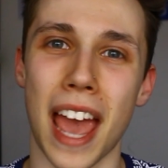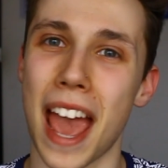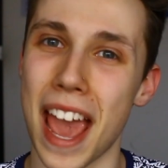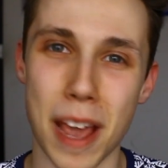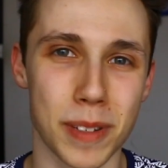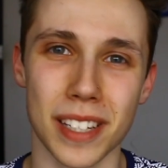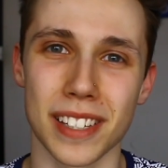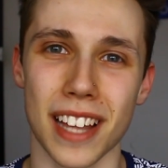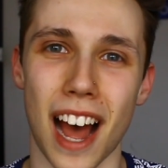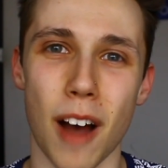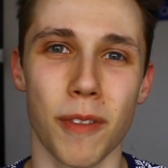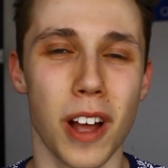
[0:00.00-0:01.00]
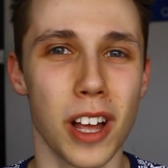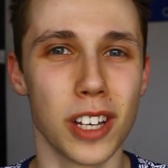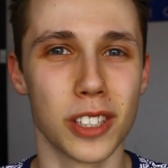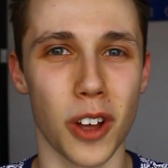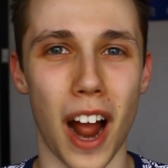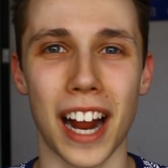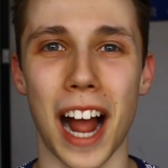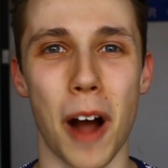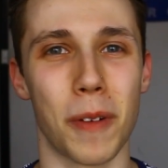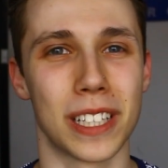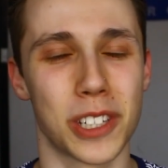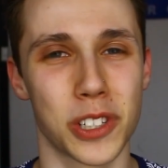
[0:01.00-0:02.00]
heaps of stuff. So I
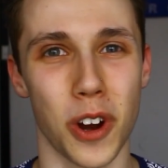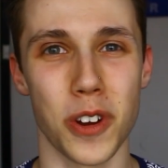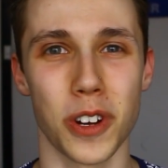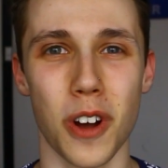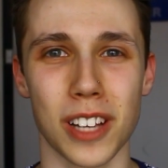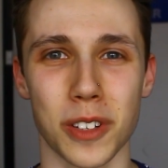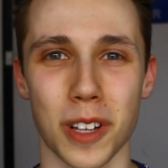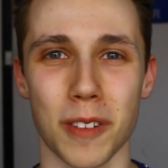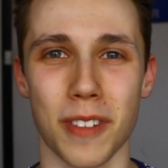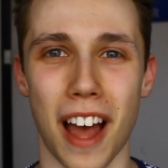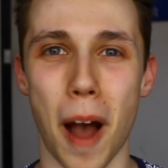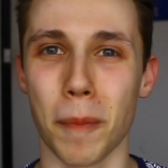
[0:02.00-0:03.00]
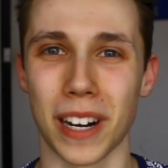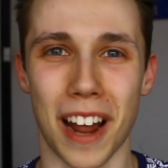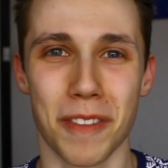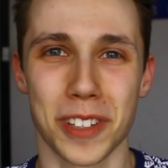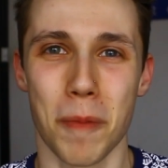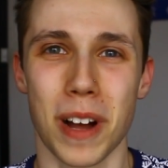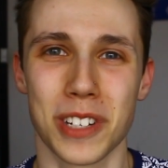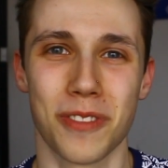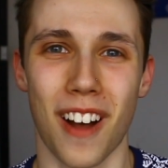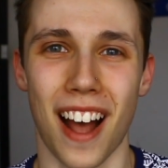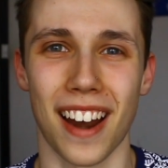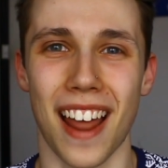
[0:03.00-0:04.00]
can't wait to show you guys all of that. I'm gonna have so much
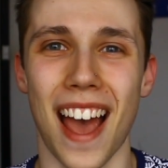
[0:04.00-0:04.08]
fun.